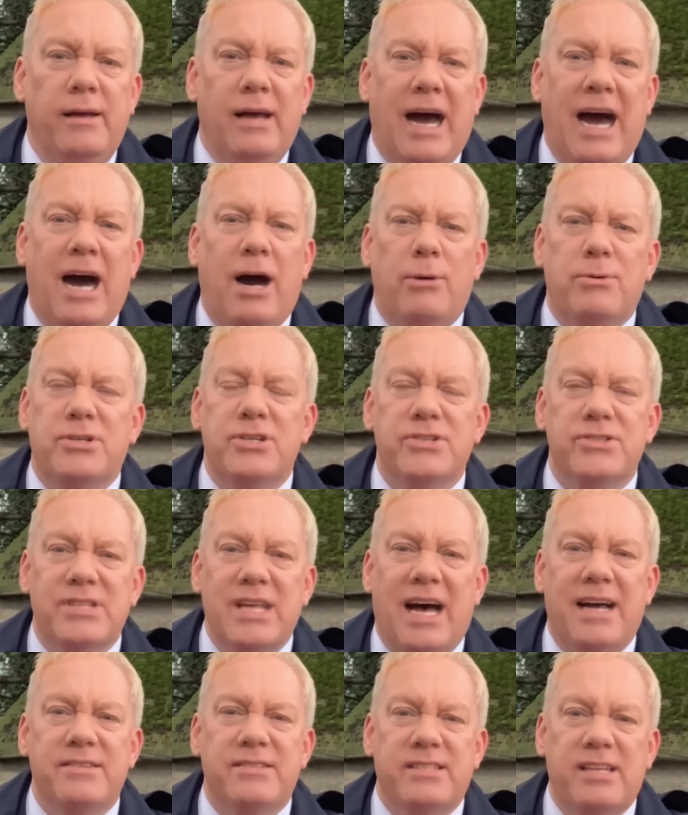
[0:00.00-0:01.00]
How does
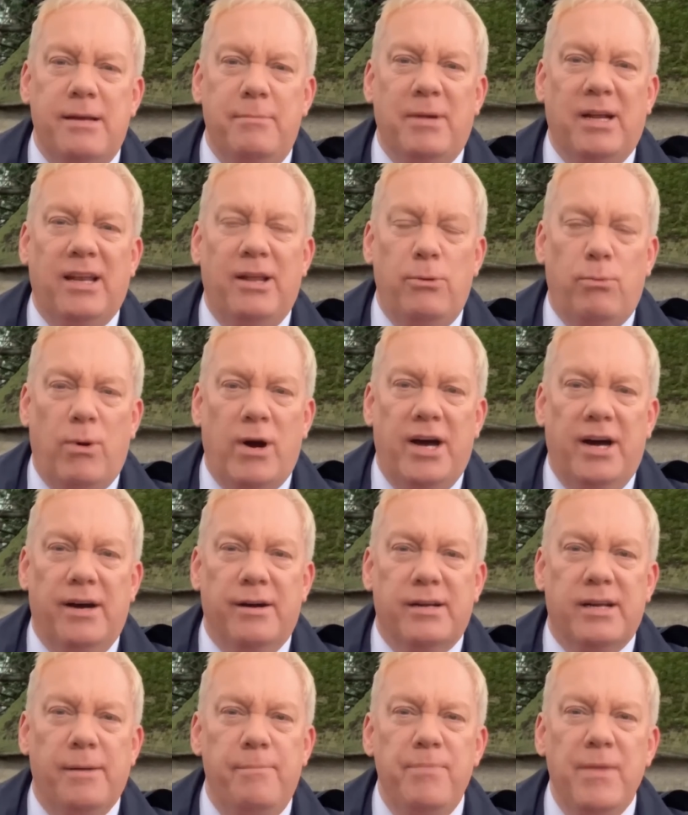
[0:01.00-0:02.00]
that seemingly
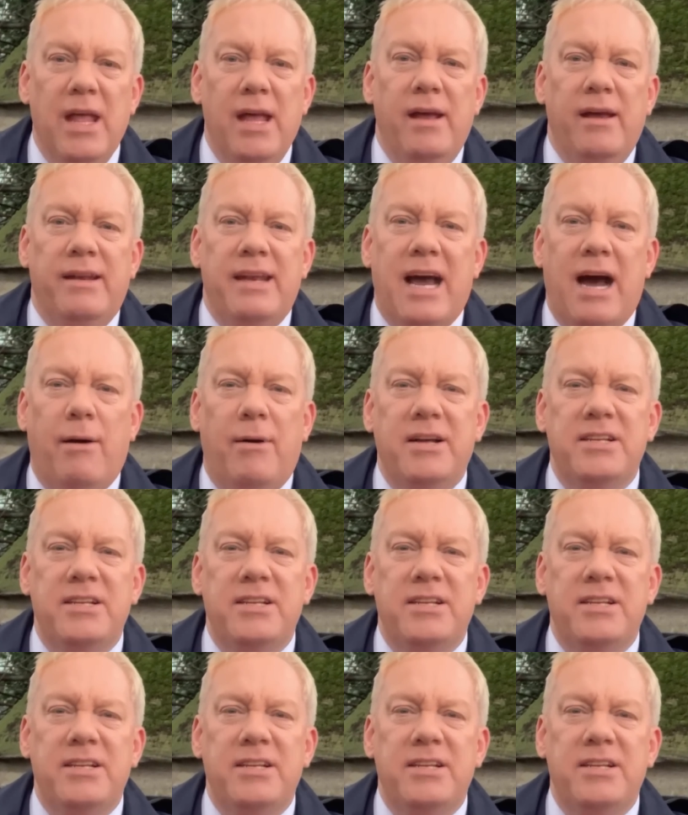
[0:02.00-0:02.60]
work? Now,